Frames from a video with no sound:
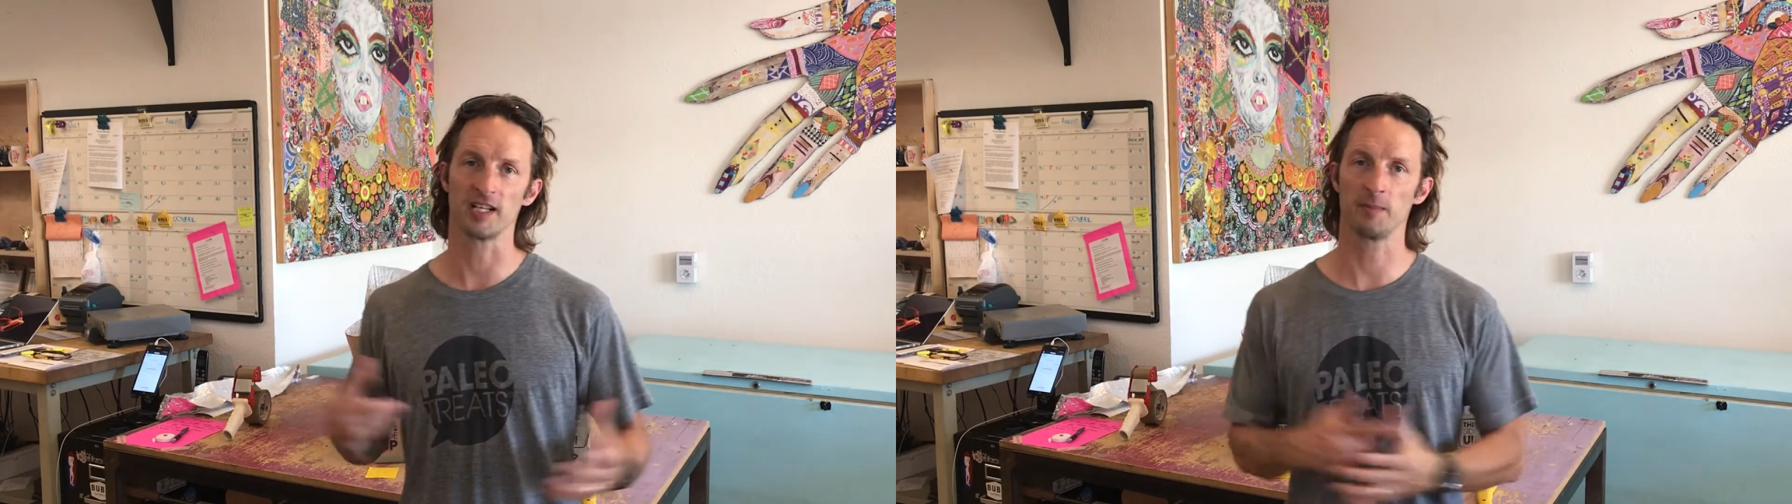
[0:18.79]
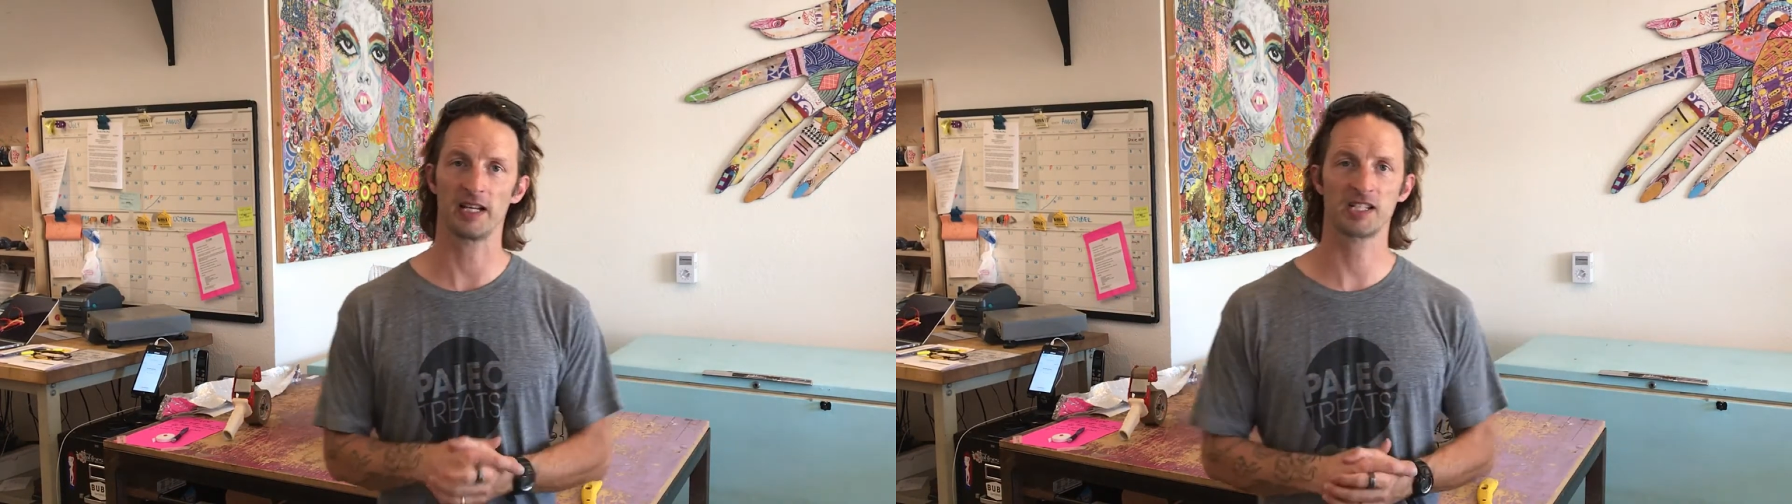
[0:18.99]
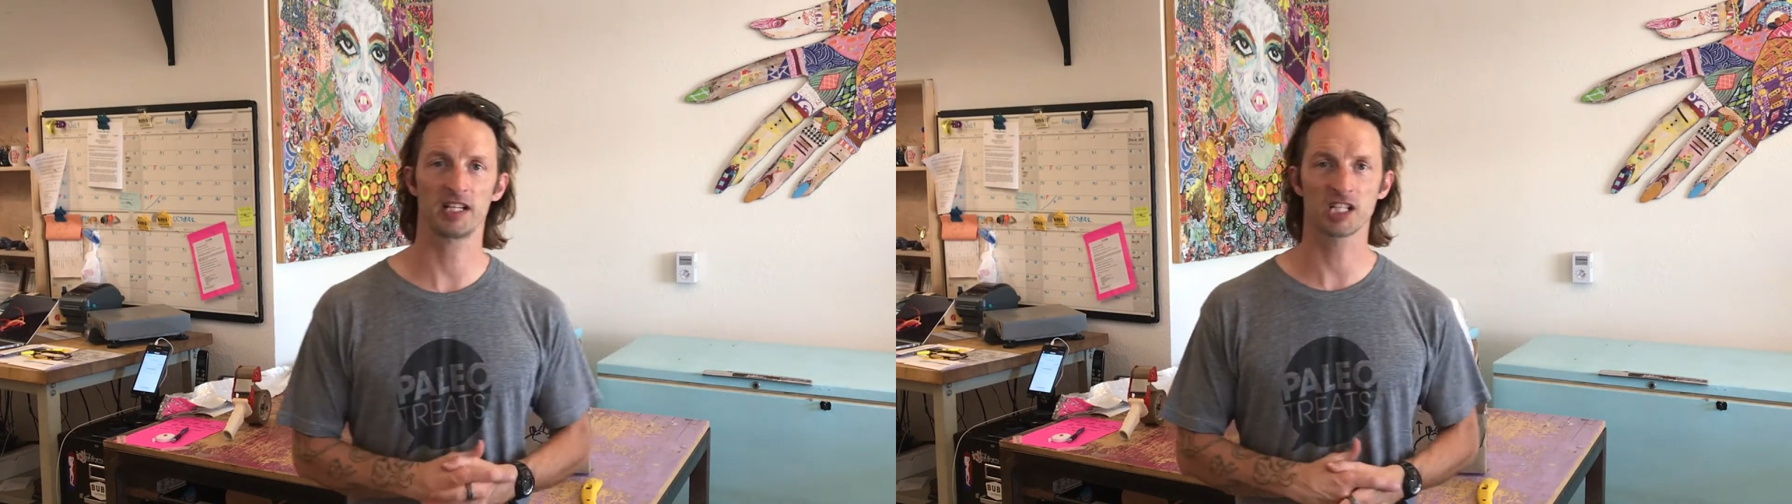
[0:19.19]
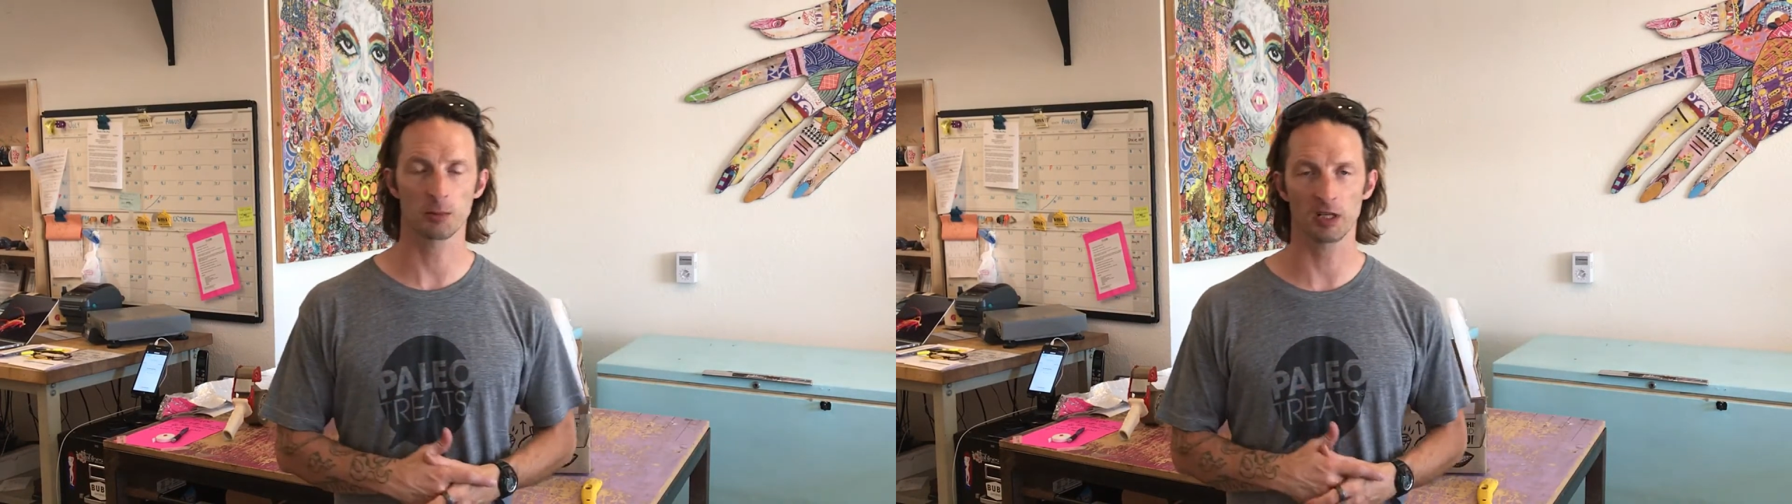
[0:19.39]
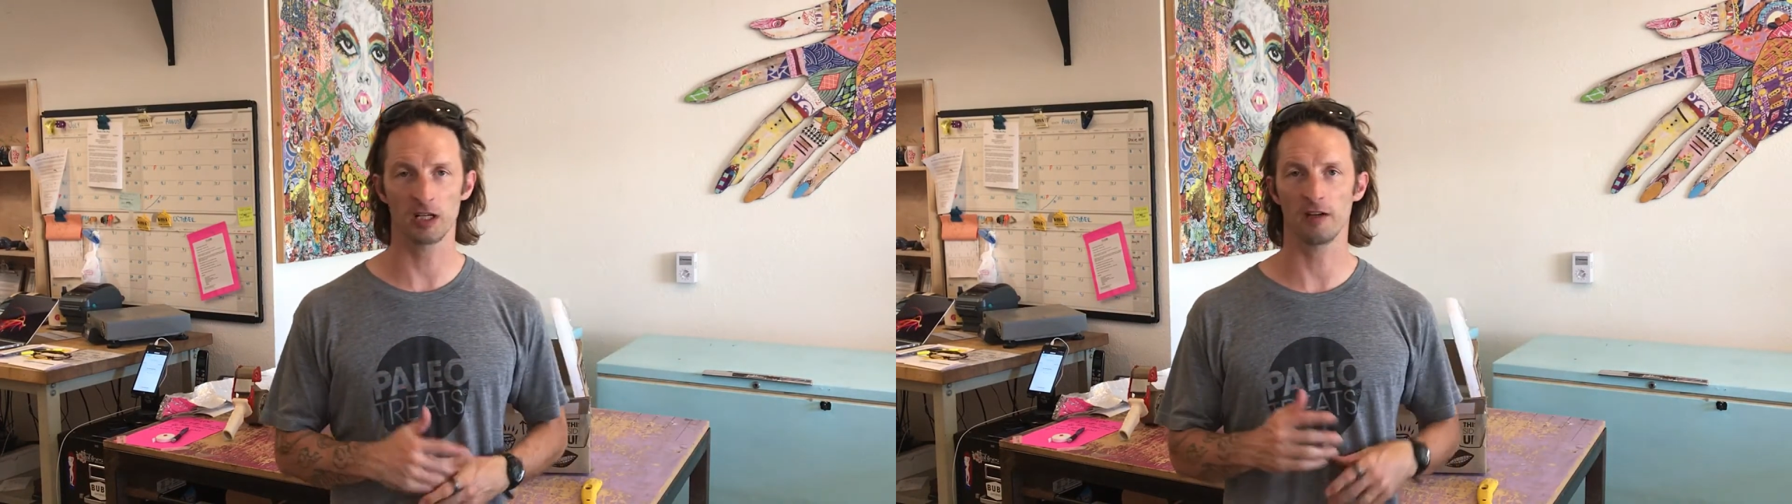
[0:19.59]
doesn't make sense to
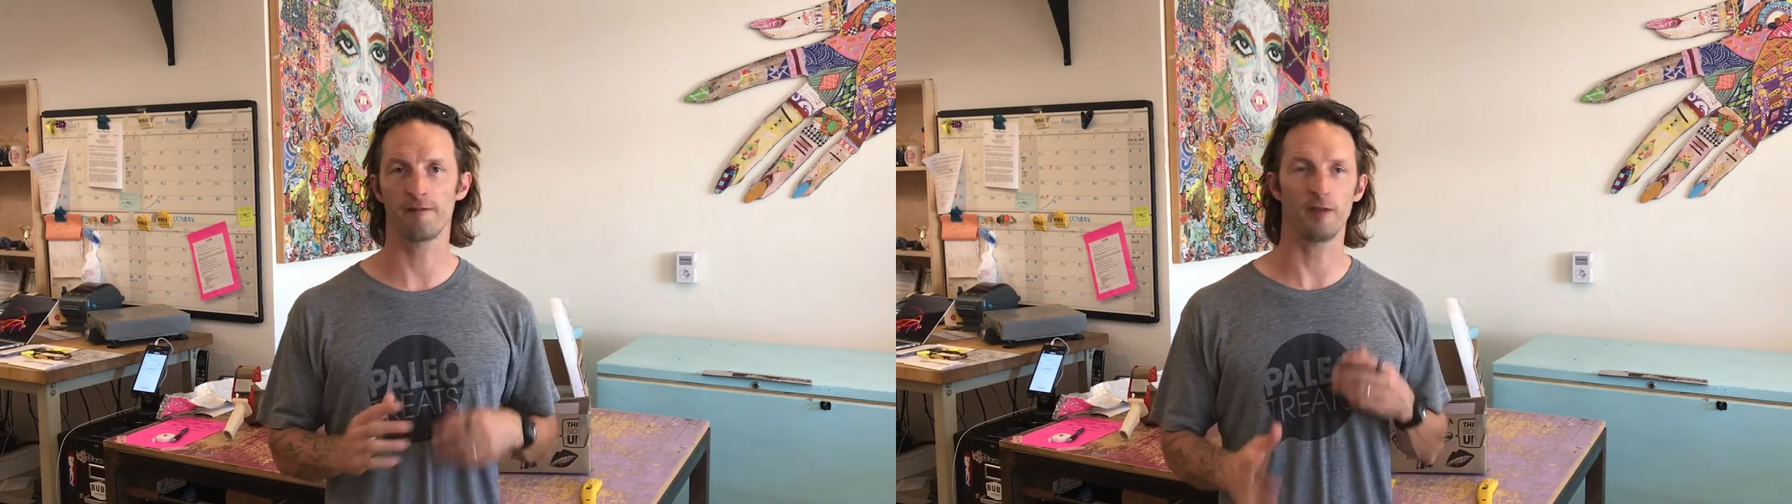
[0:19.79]
me